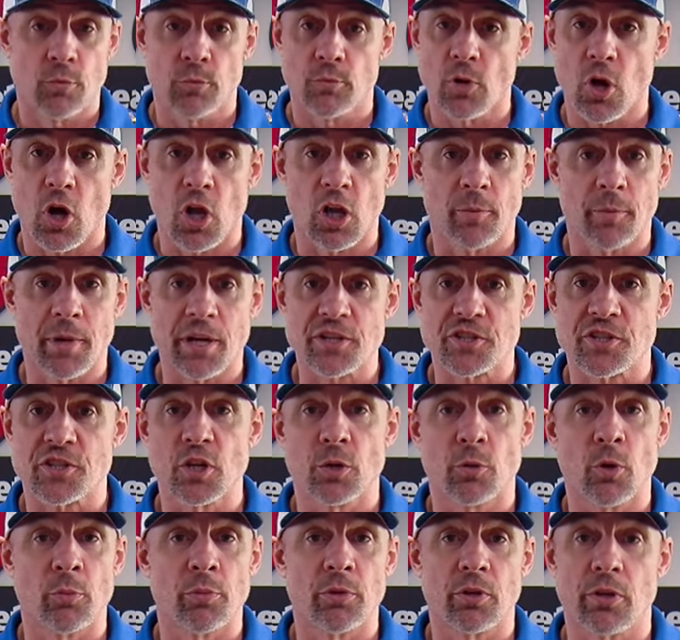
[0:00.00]
All of my
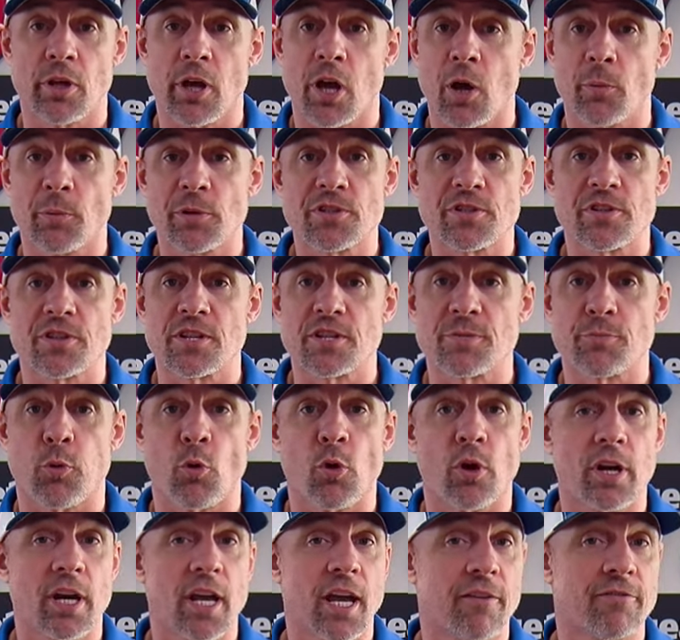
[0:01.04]
snowmobile helmets at this
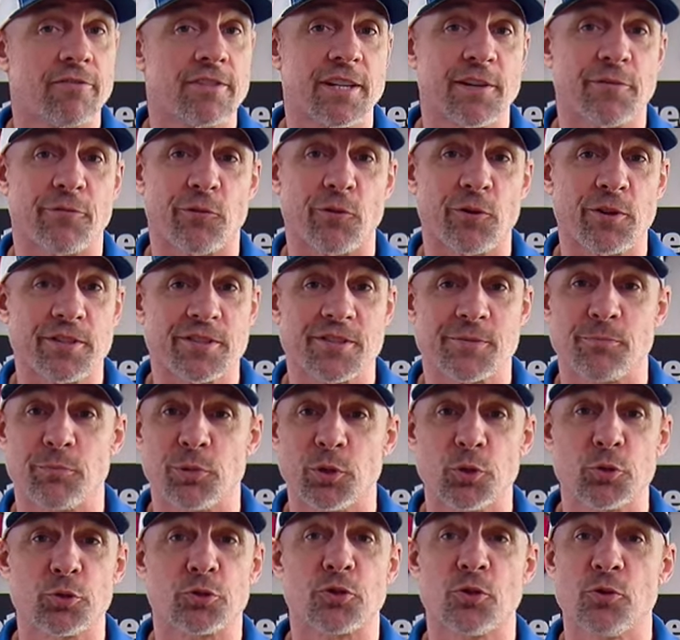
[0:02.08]
point have different
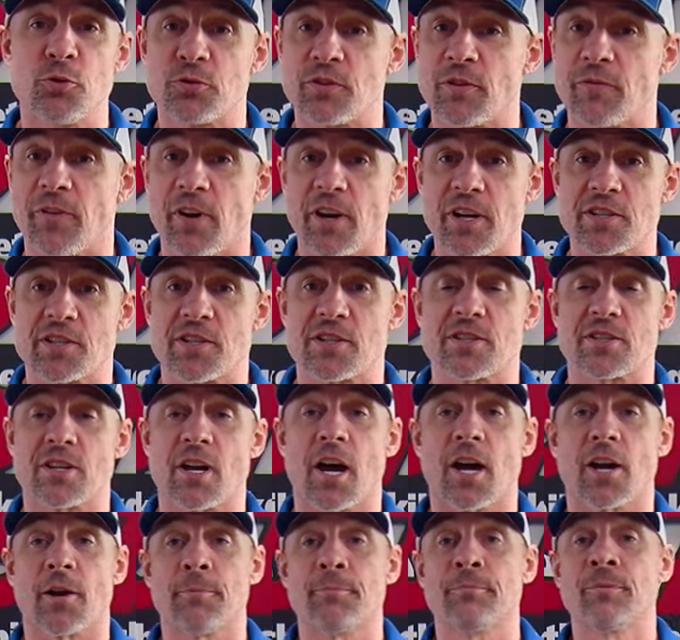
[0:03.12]
Bluetooth devices
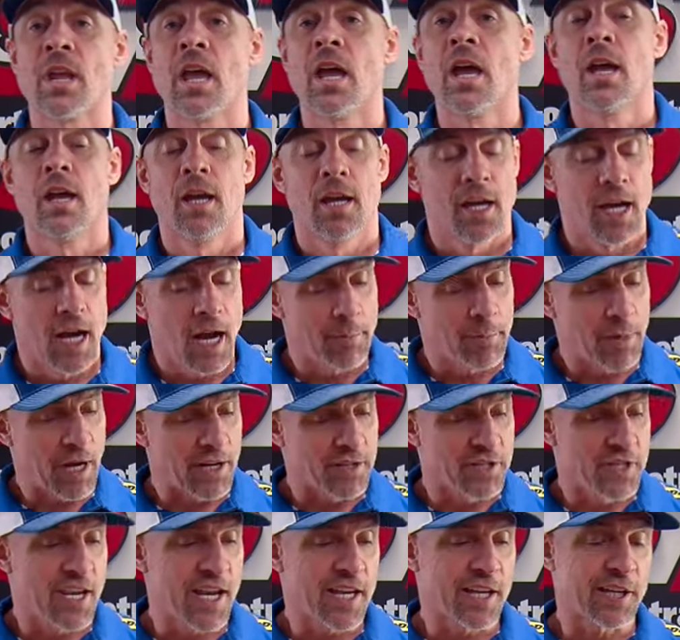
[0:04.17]
on them. I'm
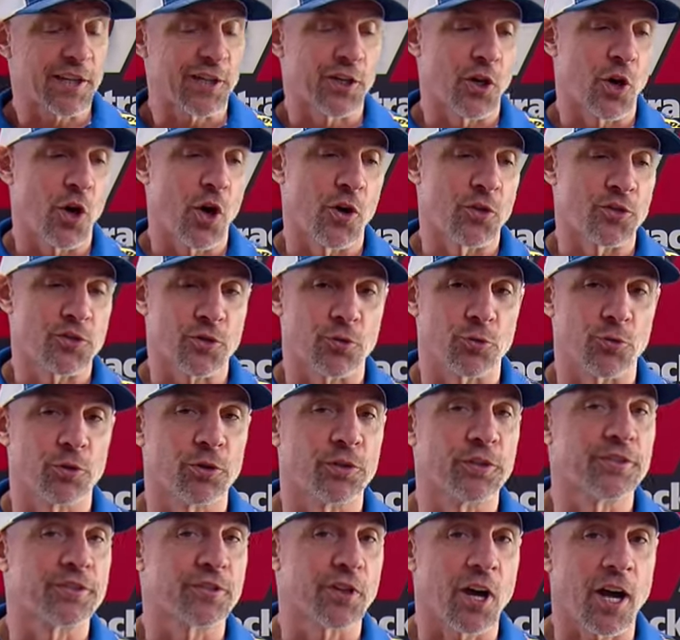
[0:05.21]
not taking calls or
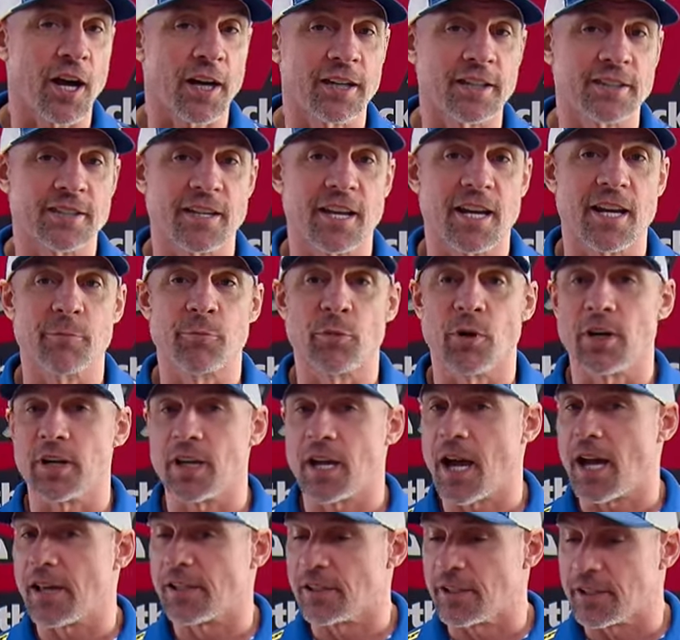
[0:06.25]
really talking to
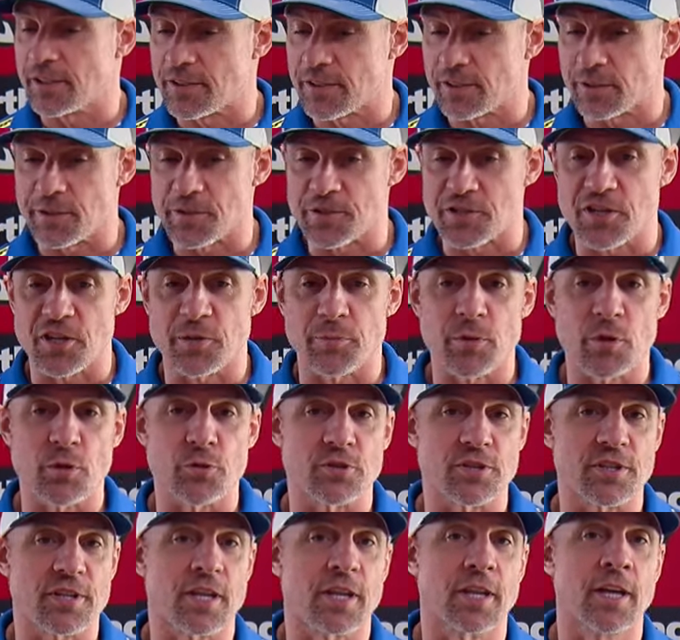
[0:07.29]
anybody. I like to listen to
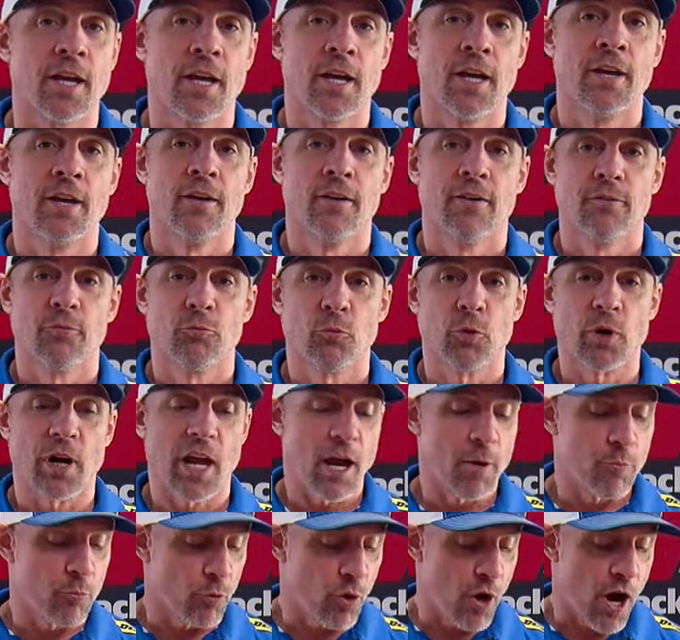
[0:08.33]
music when
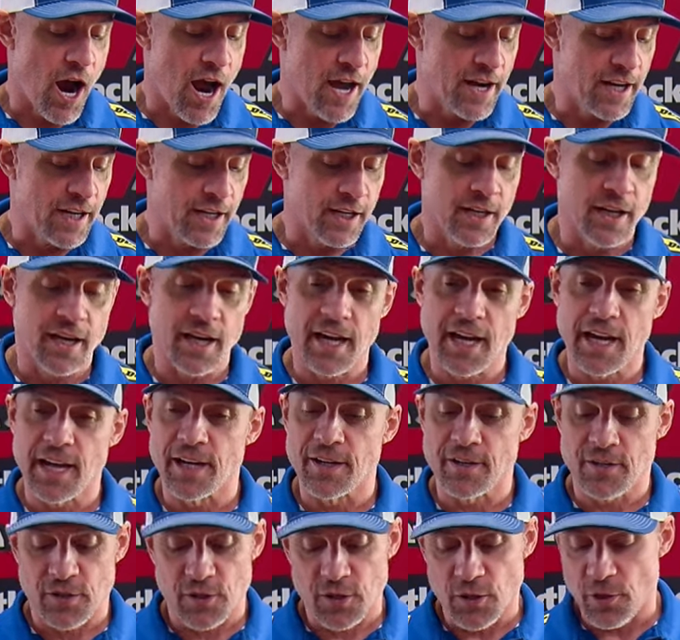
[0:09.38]
I'm riding,
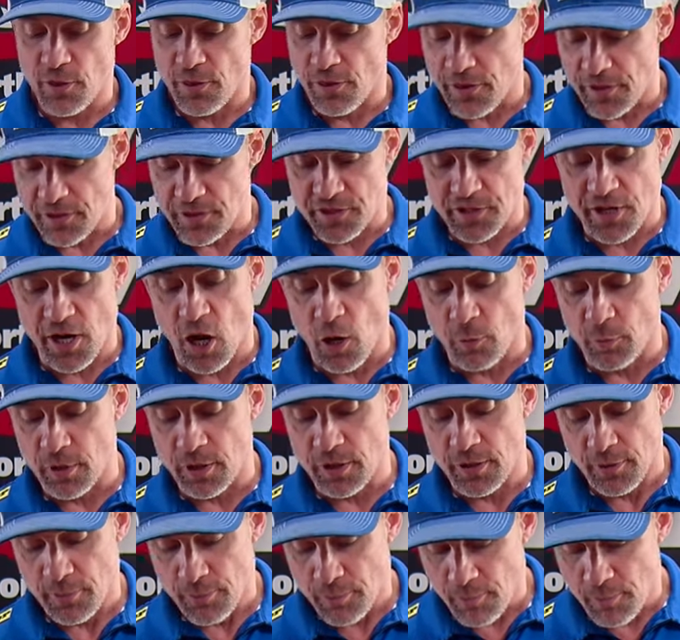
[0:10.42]
and this
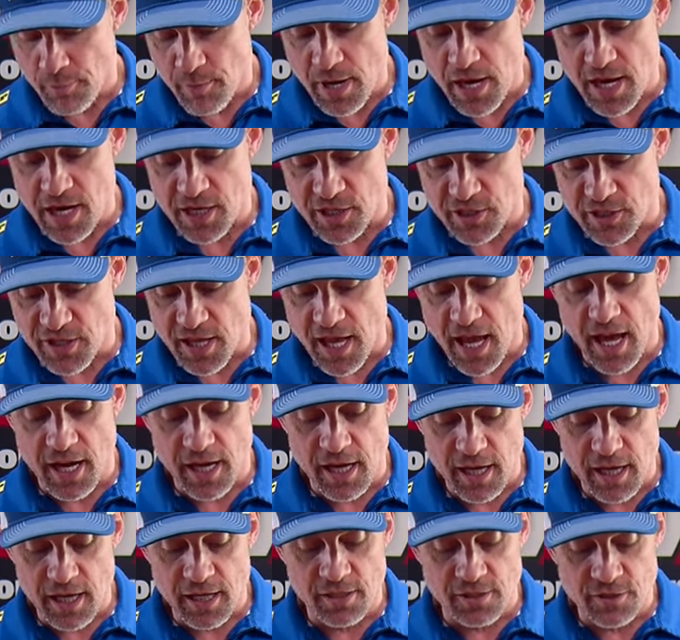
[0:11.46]
helmet makes
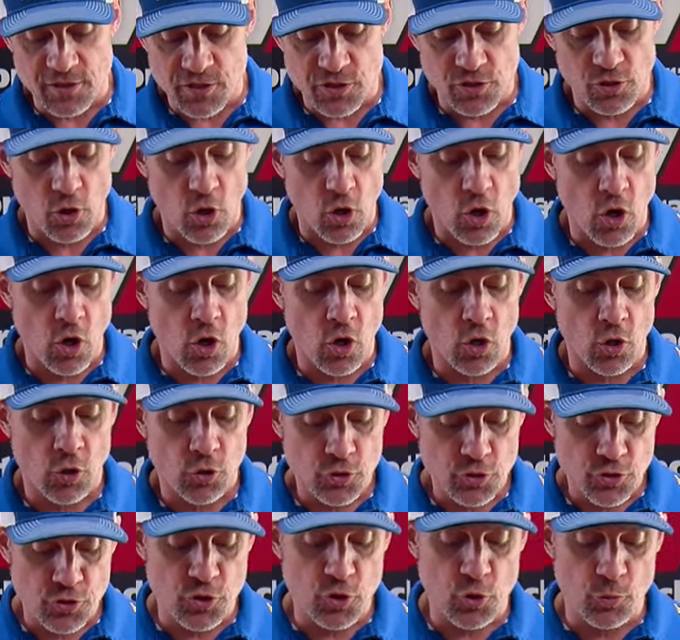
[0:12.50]
that install
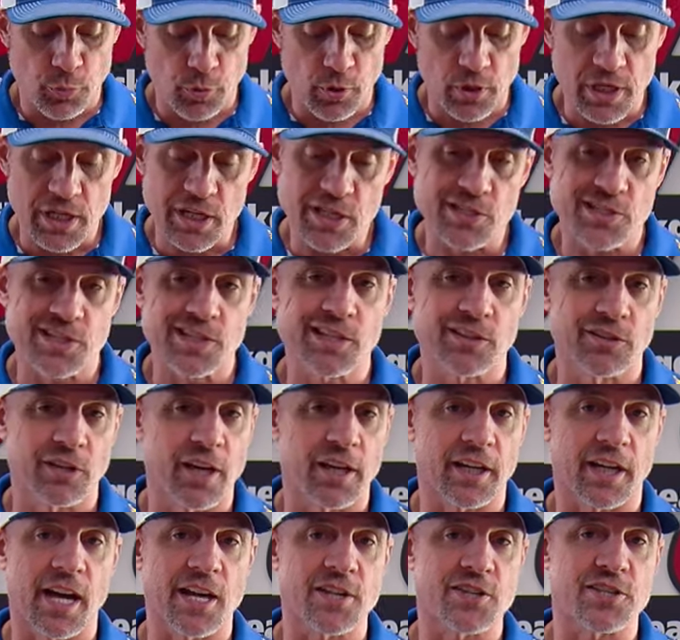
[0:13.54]
super easy.
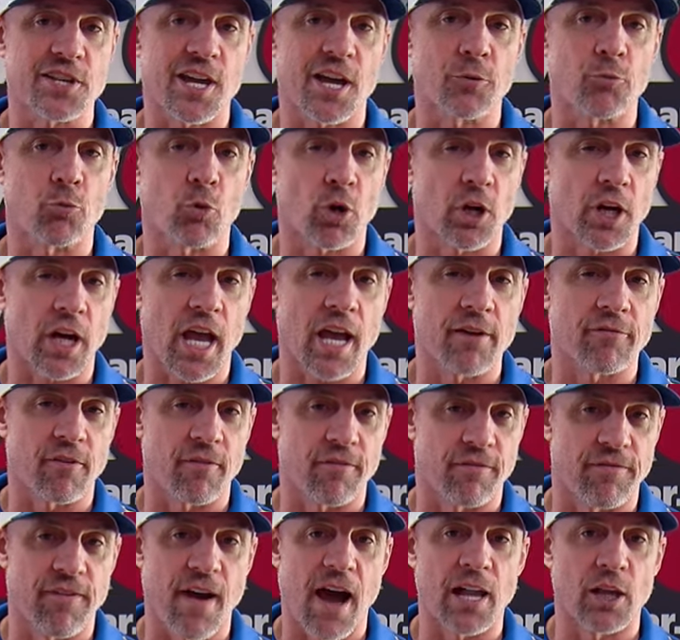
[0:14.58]
Like I said, we're going to have a
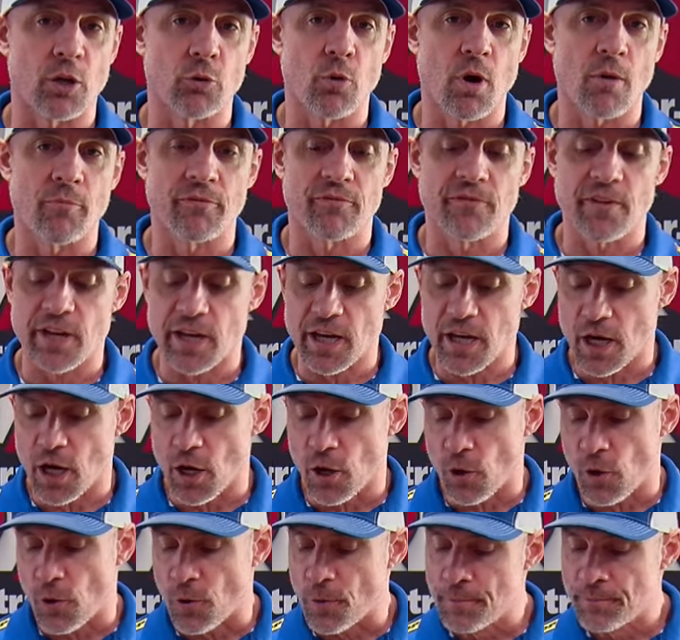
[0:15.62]
follow-up
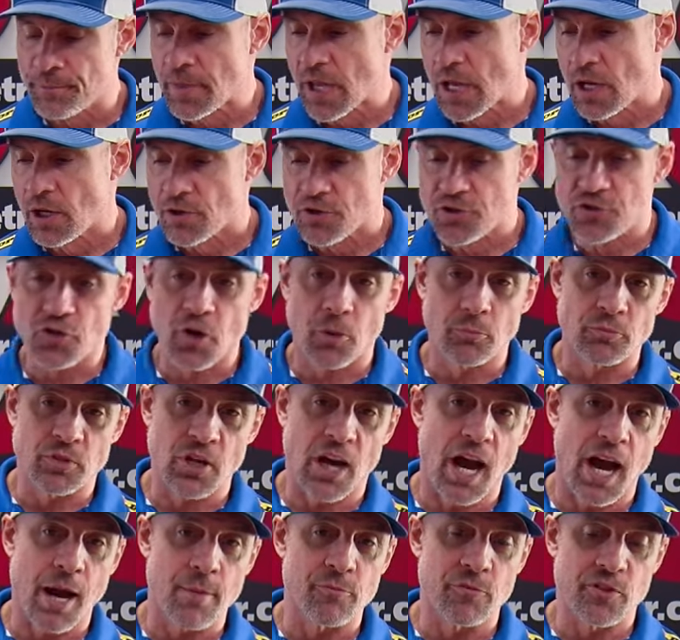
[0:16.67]
video
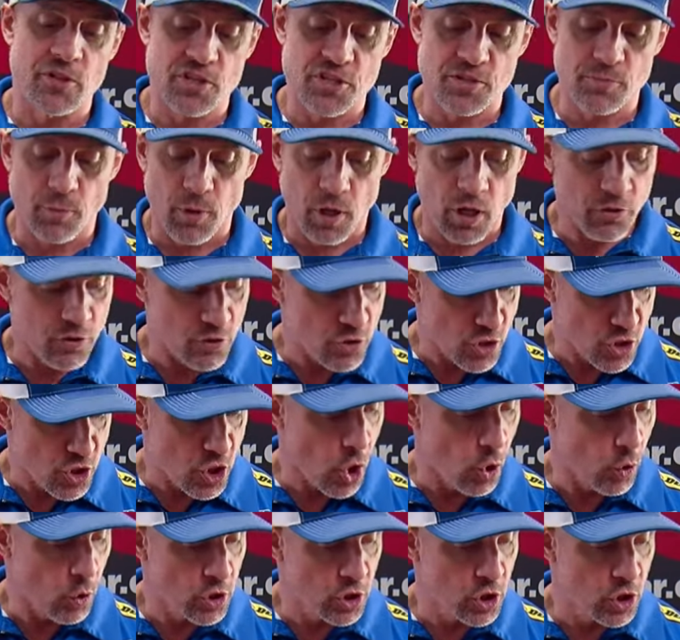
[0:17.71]
sometime this month
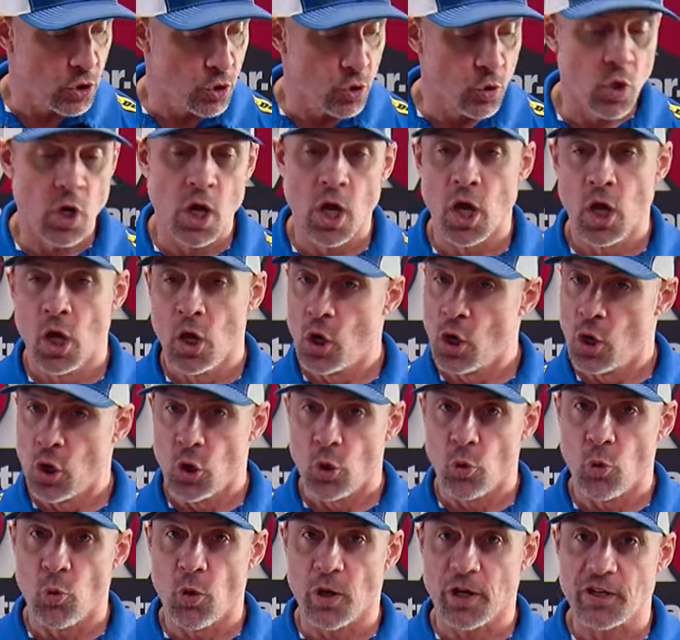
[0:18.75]
showing you
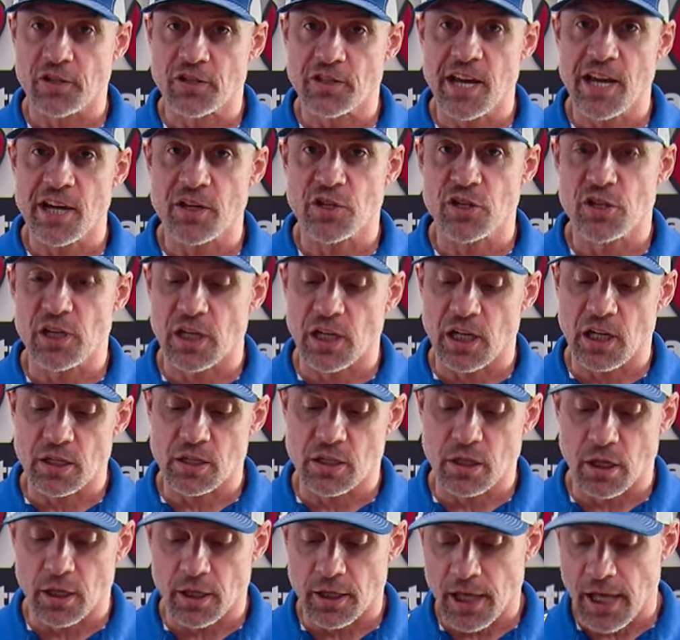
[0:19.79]
what it takes to get it
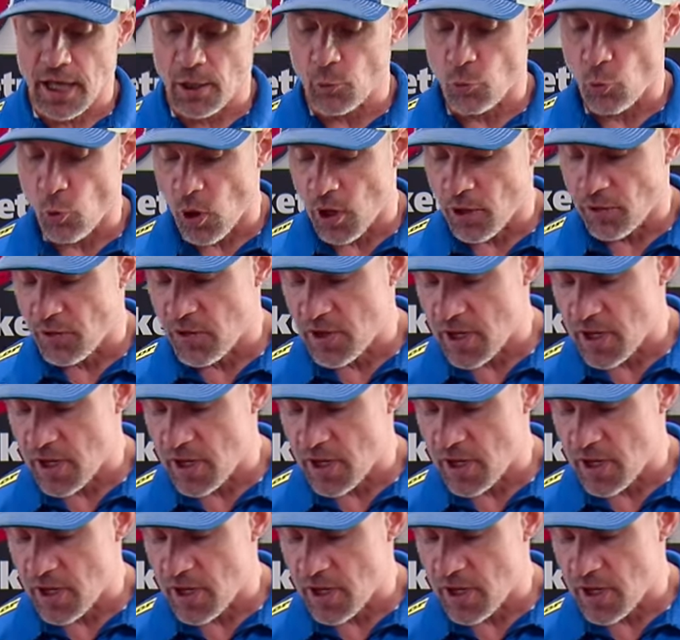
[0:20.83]
done and what